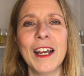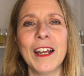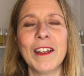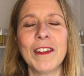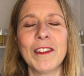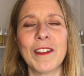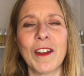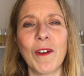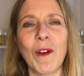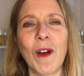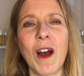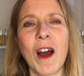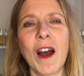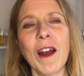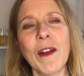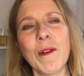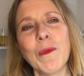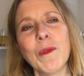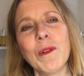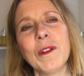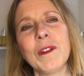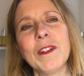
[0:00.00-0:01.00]
So I
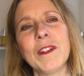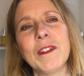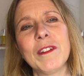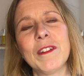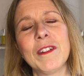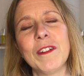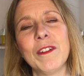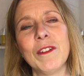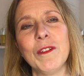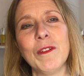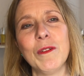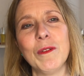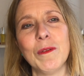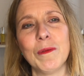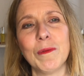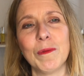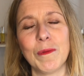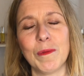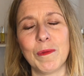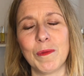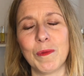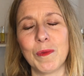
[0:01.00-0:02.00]
wanted to
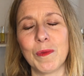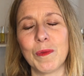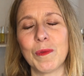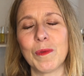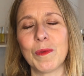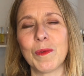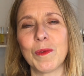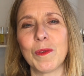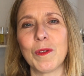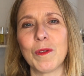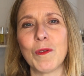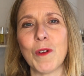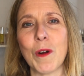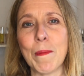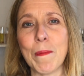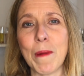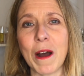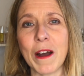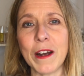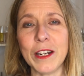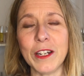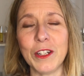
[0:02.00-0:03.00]

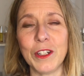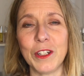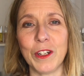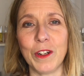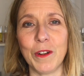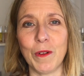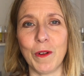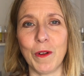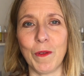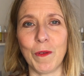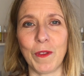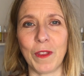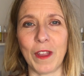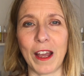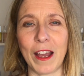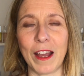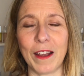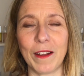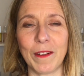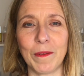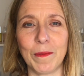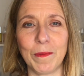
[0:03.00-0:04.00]
remind you of
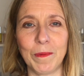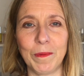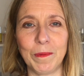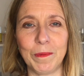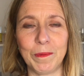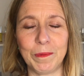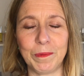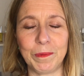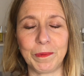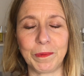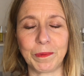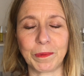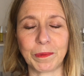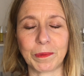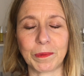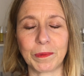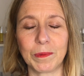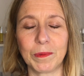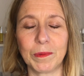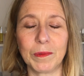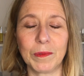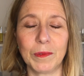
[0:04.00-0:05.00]
that,
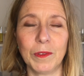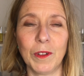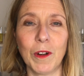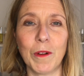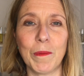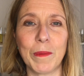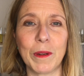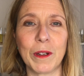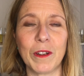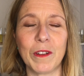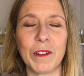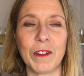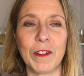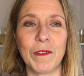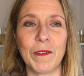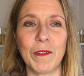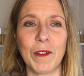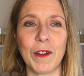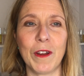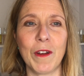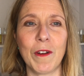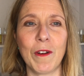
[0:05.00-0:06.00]
not because of
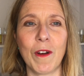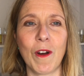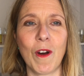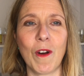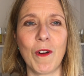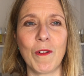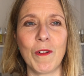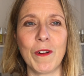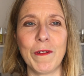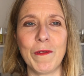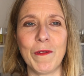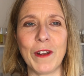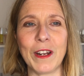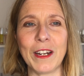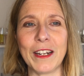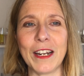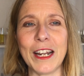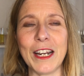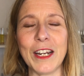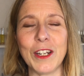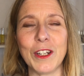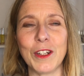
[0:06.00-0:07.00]
the horrific
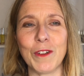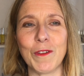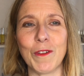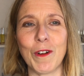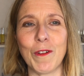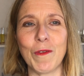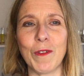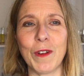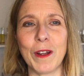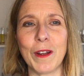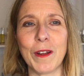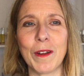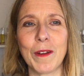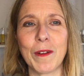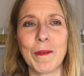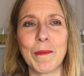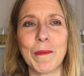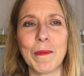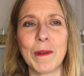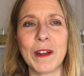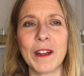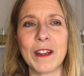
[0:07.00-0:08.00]
nature of it,
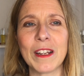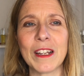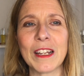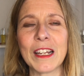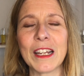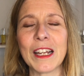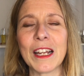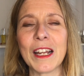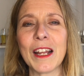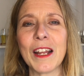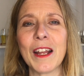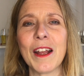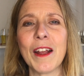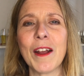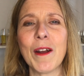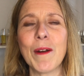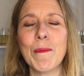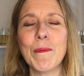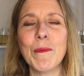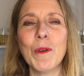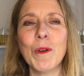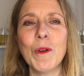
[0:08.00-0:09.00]
but
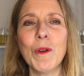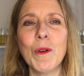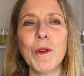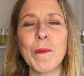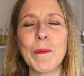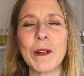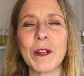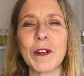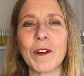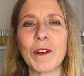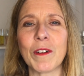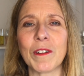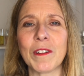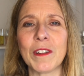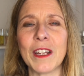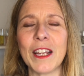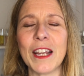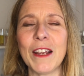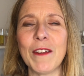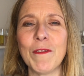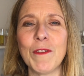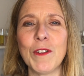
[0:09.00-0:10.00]
more because
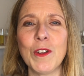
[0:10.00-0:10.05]
if